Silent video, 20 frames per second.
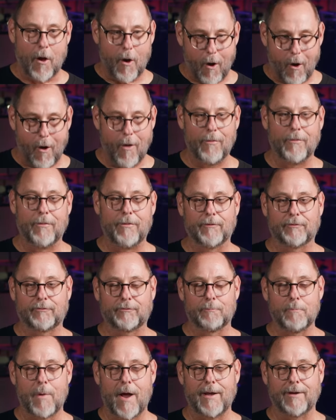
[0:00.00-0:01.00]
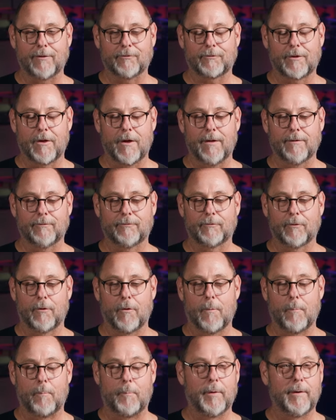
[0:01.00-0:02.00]
on this Midas
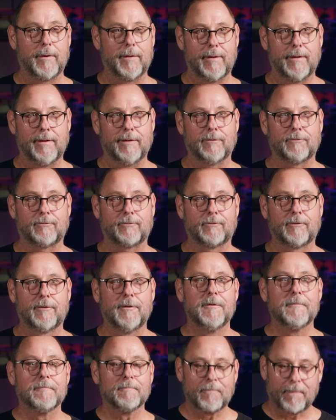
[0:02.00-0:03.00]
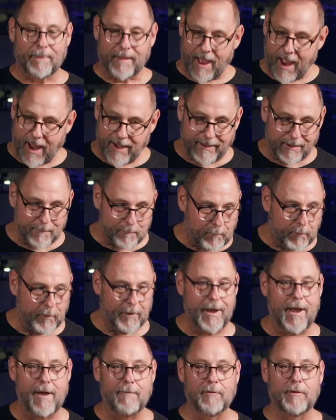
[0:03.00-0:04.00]
console, but it's, I can
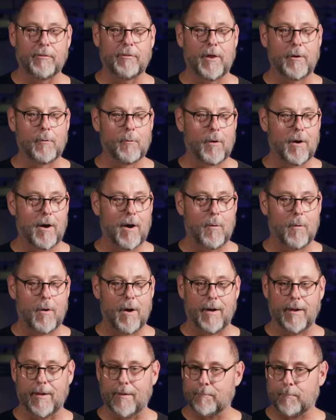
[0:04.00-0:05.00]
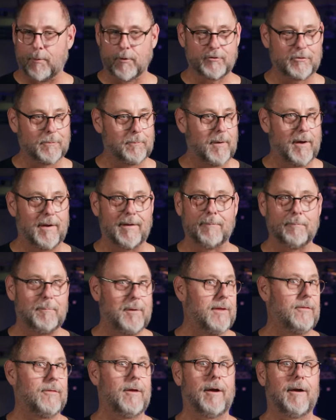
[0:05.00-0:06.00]
put everything where I want it and push a button
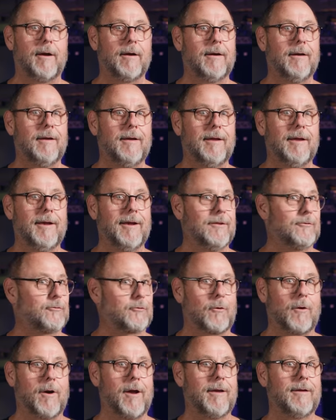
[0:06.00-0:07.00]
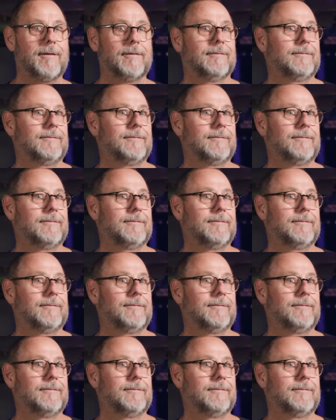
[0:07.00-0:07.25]
be there, and it's great.